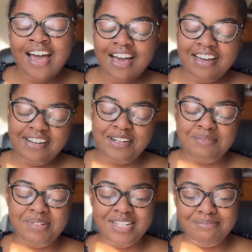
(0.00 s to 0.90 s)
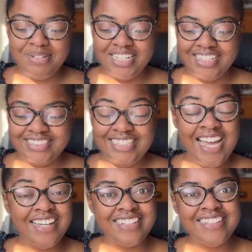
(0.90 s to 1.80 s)
But
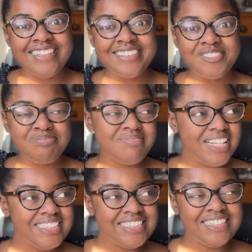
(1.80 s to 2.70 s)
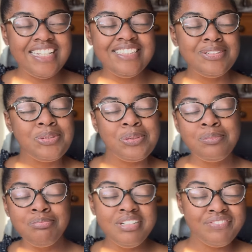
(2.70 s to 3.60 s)
yeah, that's a nice little
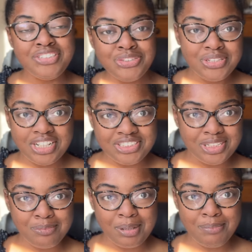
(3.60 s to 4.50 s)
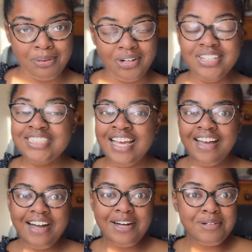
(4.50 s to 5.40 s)
brief introduction on my part.
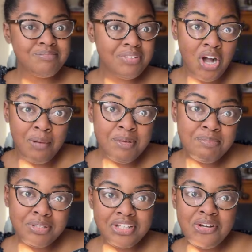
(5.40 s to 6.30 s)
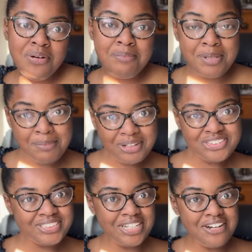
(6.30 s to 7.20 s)
Comment below a bit about
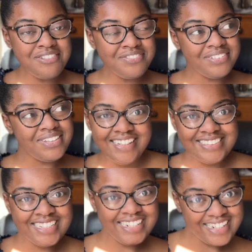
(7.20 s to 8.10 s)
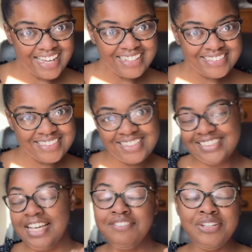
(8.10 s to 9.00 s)
yourself. Let's connect. Let's
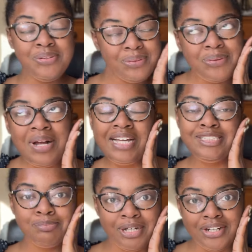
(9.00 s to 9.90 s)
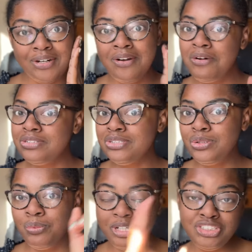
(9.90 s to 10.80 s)
have a cute little icebreaker. Also,
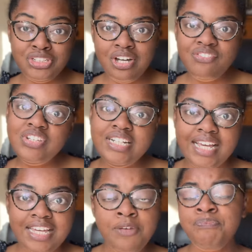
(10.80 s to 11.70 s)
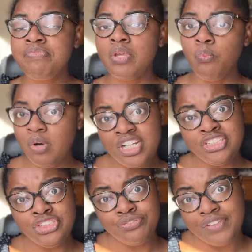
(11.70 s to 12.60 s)
question of the day. What
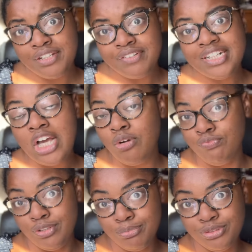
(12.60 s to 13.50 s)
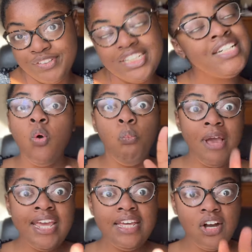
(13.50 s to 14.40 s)
is your favorite comfort movie?
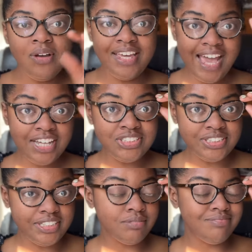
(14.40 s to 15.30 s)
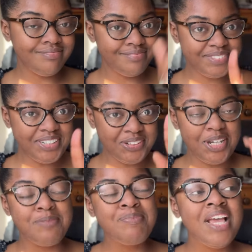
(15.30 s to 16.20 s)
Wait, okay, actually, hold
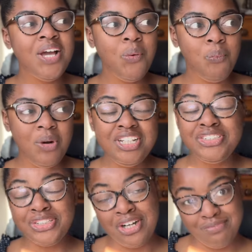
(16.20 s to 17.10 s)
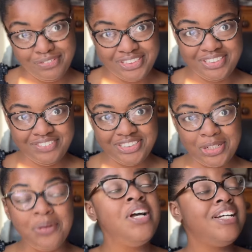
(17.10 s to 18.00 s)
up. What is your comfort TV
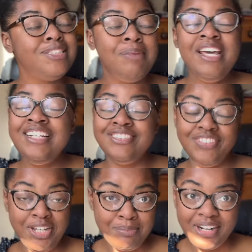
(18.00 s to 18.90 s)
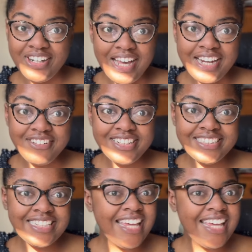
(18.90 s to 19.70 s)
show? Because mine is Vampire Diaries.